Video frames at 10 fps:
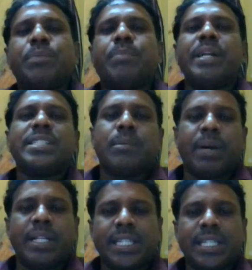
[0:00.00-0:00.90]
depends
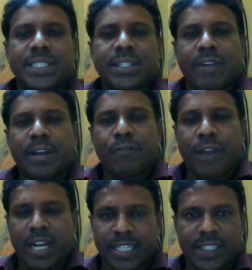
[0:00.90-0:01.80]
upon the several
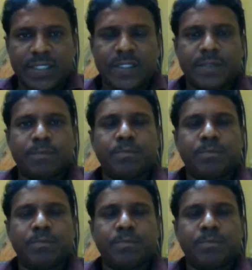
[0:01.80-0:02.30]
factors,